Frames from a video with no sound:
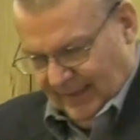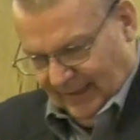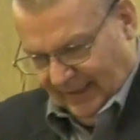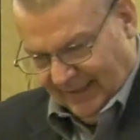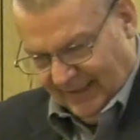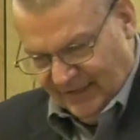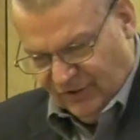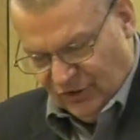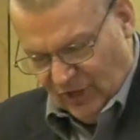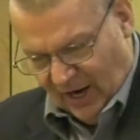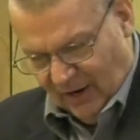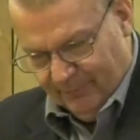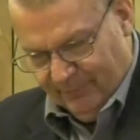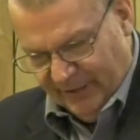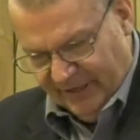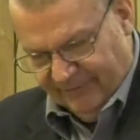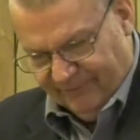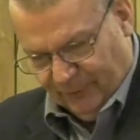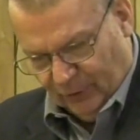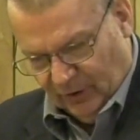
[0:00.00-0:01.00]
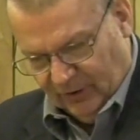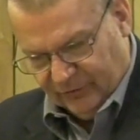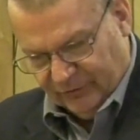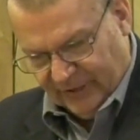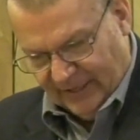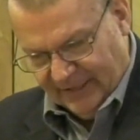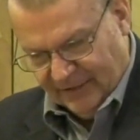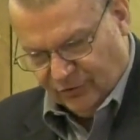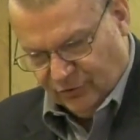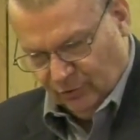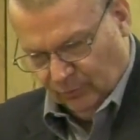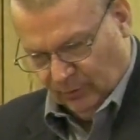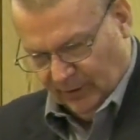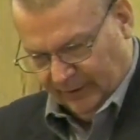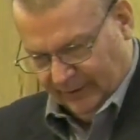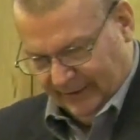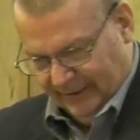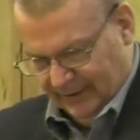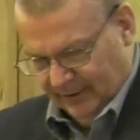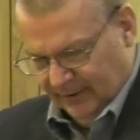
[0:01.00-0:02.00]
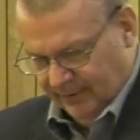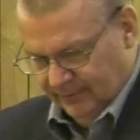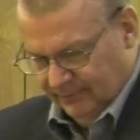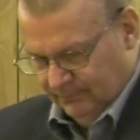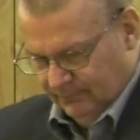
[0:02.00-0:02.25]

he shall be for a sanctuary,